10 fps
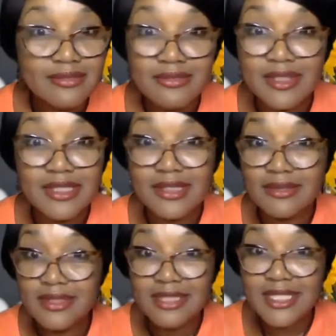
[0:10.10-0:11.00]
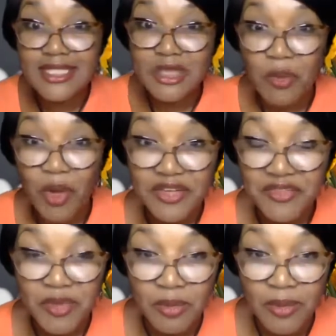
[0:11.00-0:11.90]
Did you know this is a
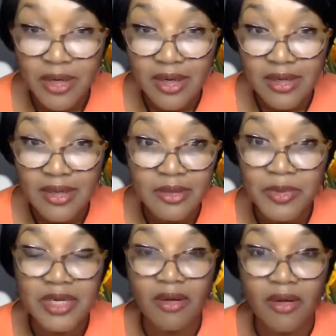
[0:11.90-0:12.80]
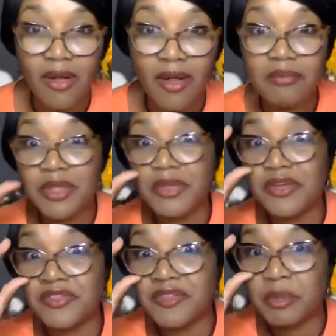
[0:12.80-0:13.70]
wonderful world with all
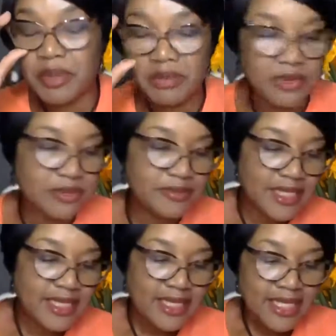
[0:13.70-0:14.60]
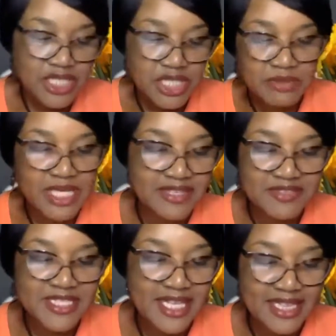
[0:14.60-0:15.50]
beautiful people? Jimmy Cliff
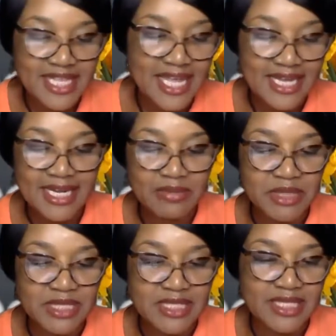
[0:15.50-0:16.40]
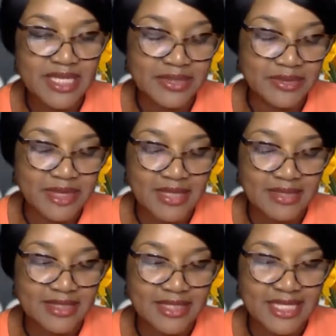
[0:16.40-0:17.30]
said that. Let me see who
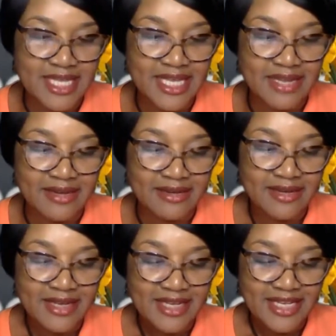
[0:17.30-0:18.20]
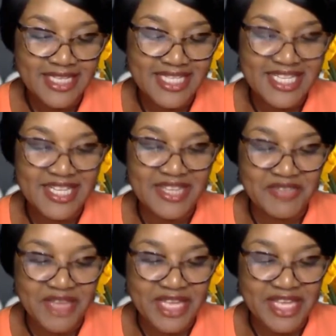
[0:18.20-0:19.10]
else is here. Let's see if
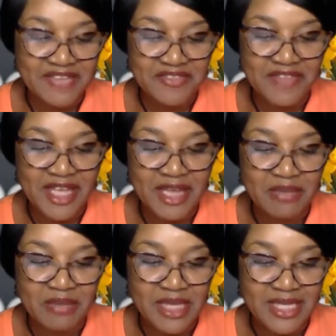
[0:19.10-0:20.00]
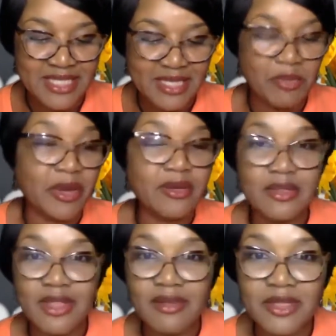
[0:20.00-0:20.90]
I can find me somewhere.
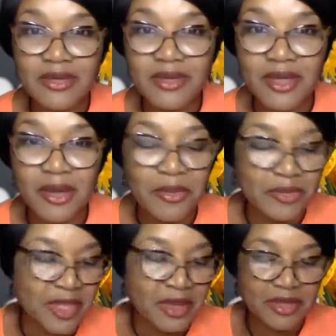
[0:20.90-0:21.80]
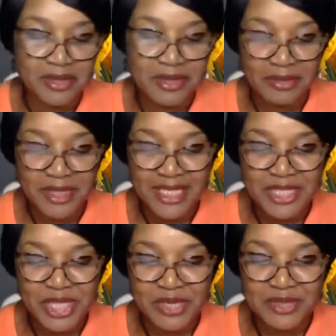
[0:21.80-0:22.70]
There you go. There you go.
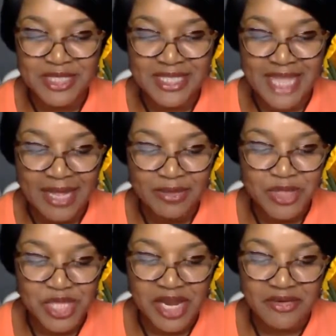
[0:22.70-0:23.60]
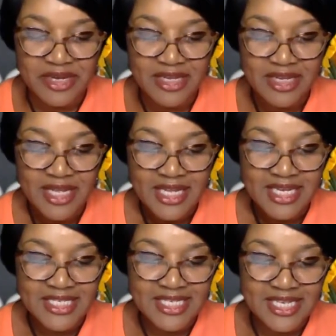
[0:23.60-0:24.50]
Let's share this out, Sharon.
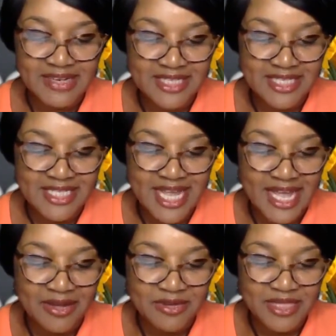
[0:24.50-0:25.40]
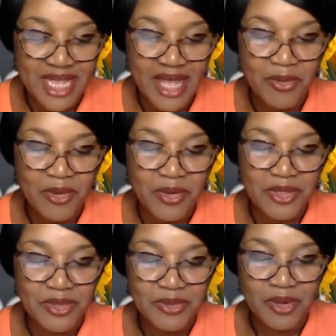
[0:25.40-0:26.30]
Let's share this out. How are
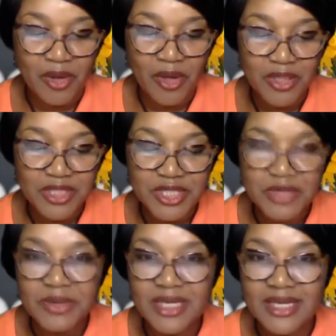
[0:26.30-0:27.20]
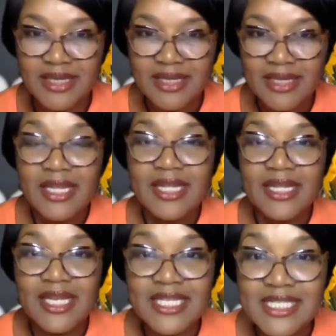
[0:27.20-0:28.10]
you all doing?
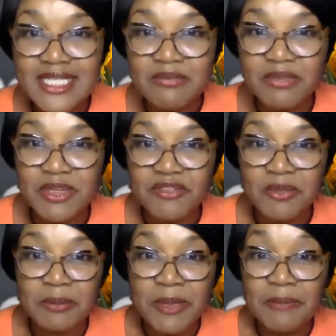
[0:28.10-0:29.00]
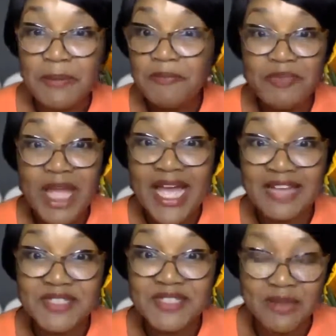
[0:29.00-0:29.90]
Listen, beautiful people, I
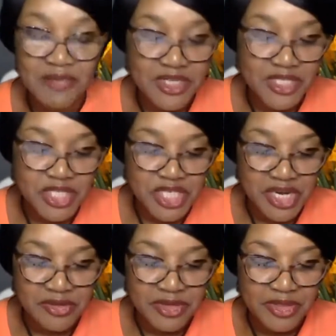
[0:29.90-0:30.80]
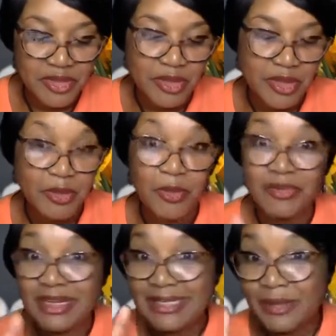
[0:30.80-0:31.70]
have something to share with you
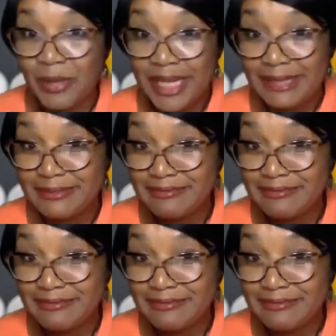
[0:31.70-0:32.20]
real quick,